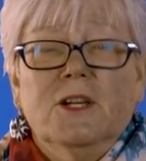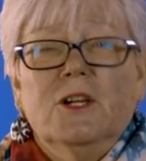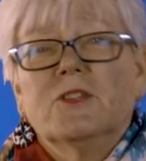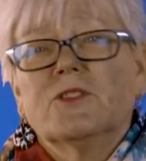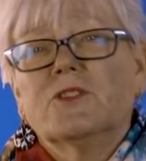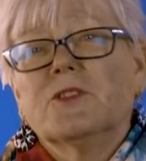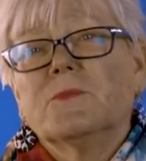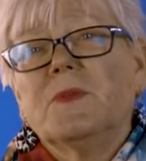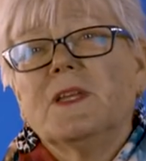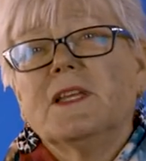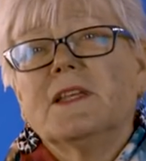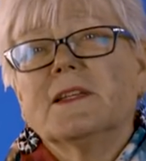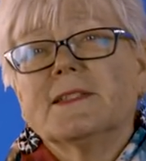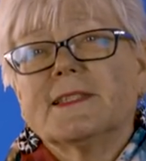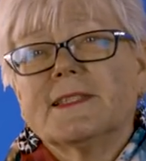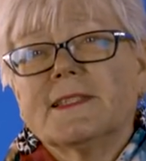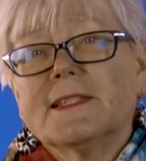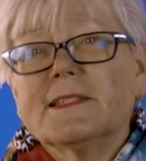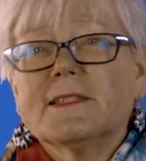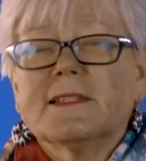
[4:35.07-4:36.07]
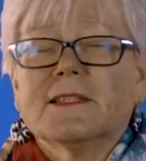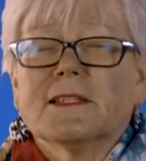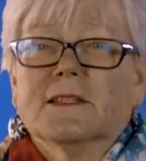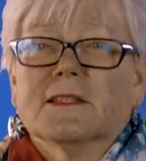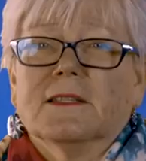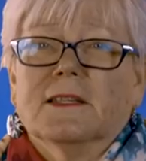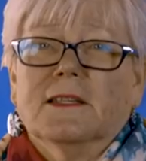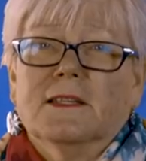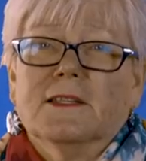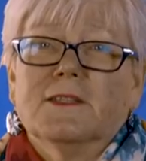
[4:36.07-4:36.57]
should be
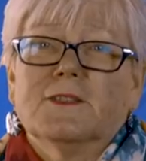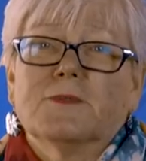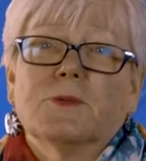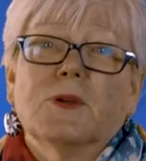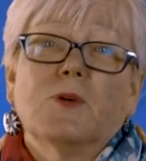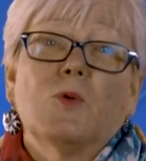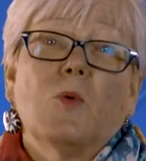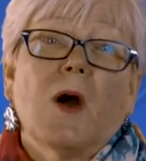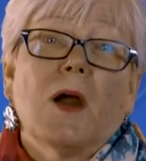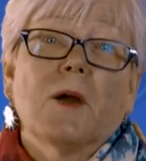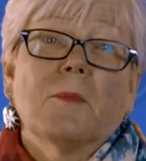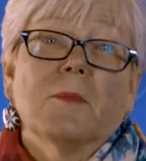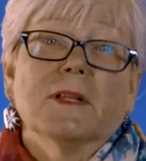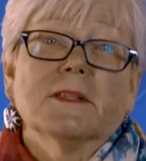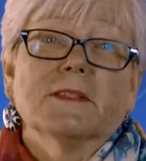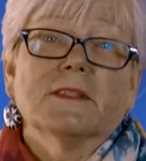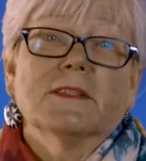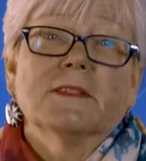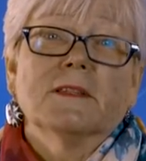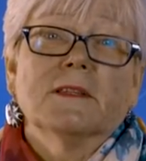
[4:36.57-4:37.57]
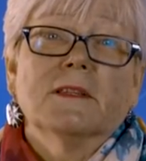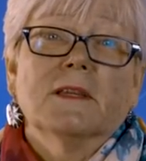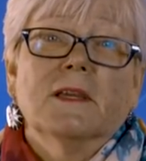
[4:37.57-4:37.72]
consistent in its requirements.